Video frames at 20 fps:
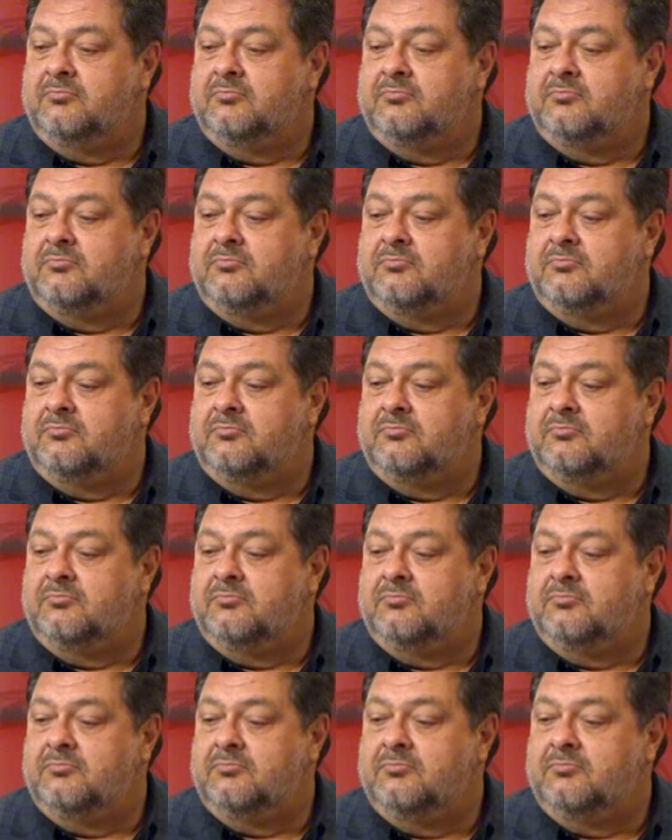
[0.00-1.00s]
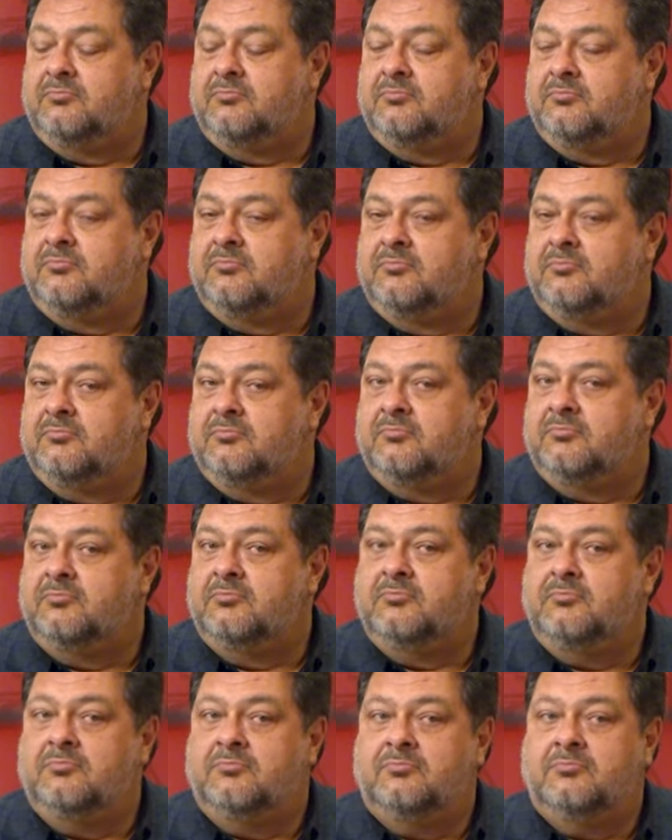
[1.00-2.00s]

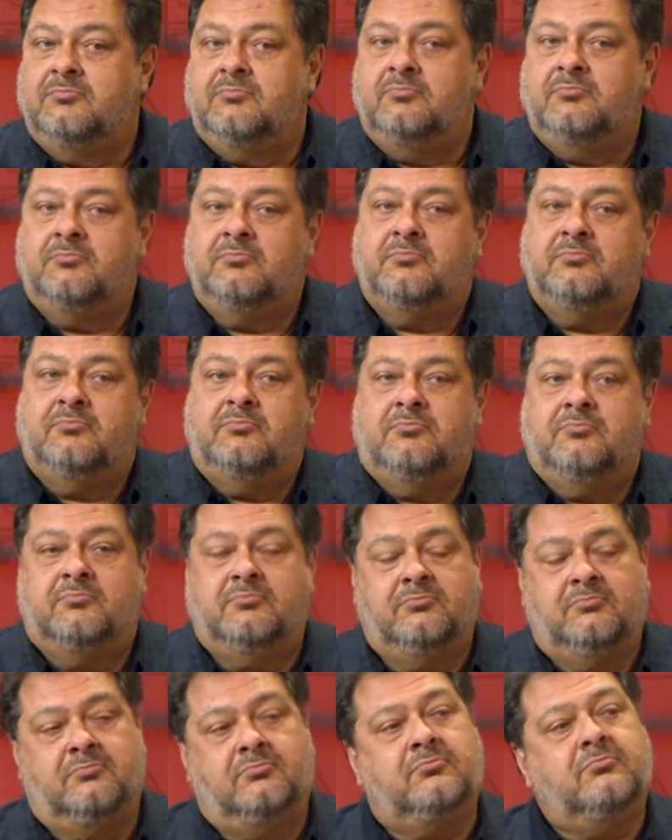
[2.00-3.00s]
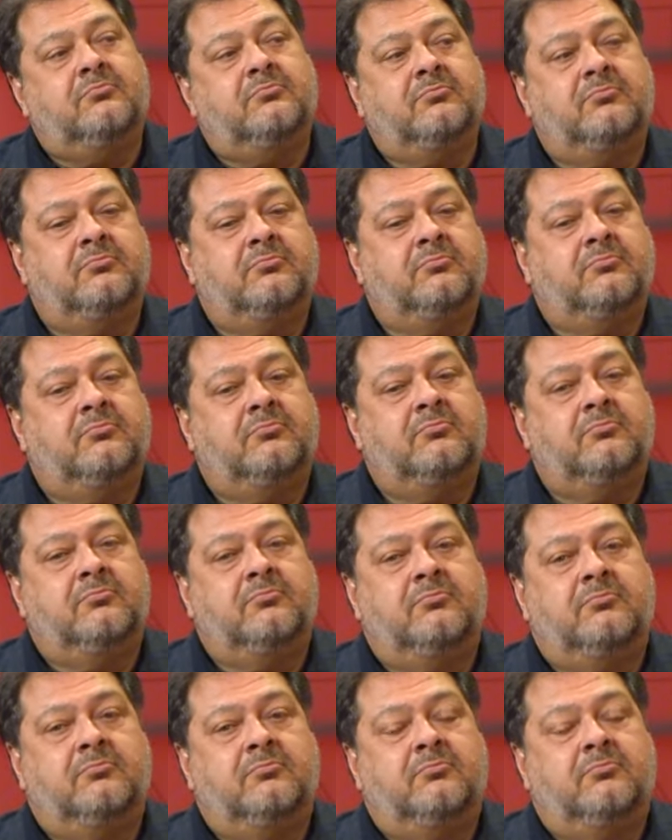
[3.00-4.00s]

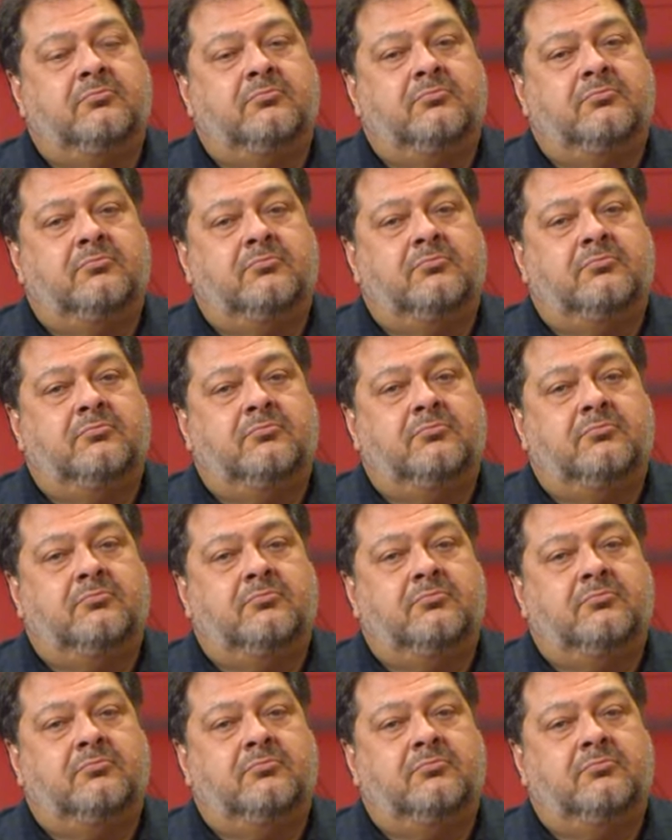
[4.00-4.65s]
(silent)